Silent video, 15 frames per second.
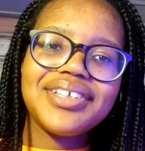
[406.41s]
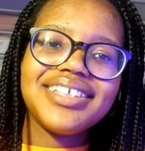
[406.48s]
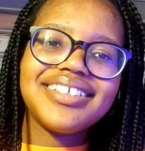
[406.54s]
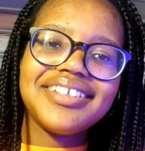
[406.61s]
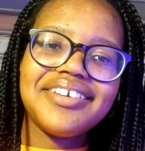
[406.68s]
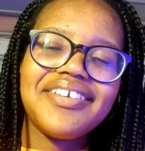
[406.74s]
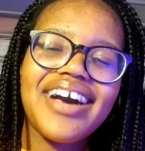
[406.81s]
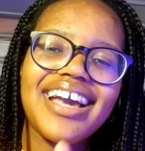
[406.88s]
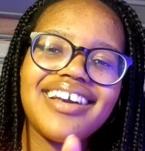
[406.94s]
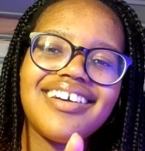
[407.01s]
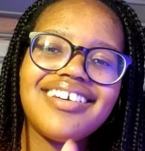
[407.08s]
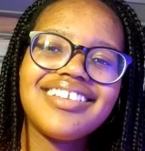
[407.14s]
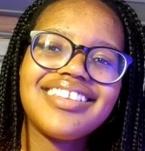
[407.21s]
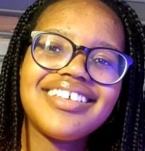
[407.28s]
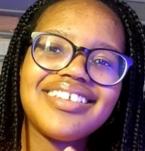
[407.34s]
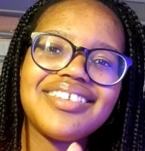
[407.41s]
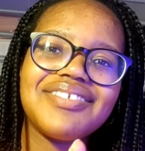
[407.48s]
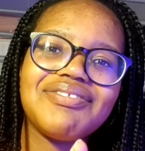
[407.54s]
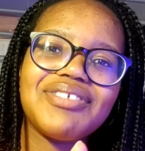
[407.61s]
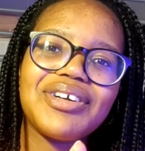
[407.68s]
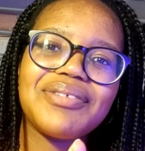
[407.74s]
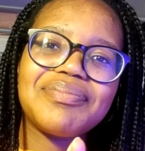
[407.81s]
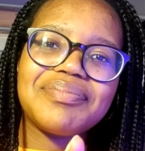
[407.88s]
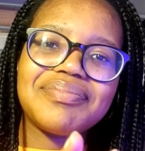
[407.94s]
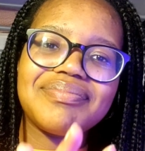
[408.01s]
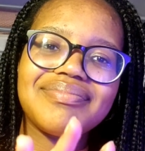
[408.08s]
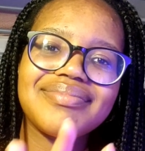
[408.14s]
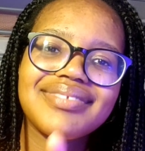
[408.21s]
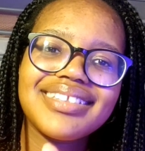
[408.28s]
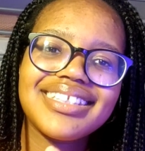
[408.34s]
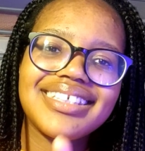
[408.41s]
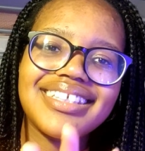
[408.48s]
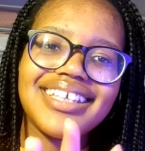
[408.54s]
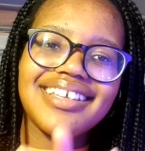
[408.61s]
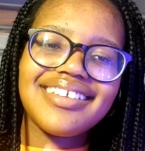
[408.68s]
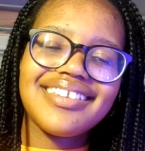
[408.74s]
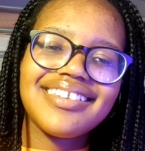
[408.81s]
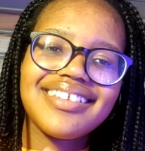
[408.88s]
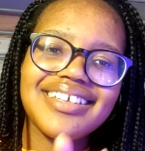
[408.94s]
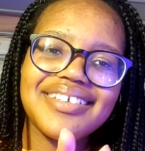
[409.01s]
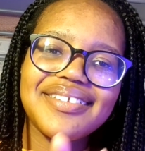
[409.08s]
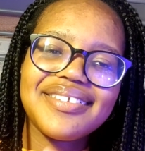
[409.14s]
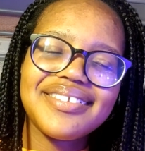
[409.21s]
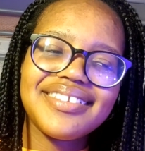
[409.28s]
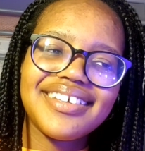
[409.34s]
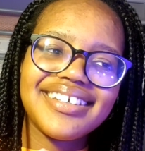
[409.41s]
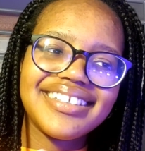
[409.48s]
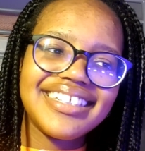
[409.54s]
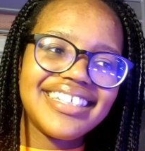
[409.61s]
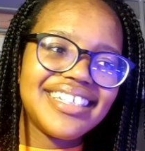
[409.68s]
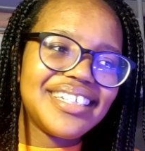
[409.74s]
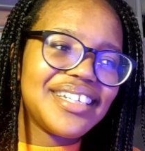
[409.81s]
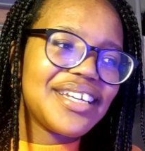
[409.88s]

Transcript: I got this from a study.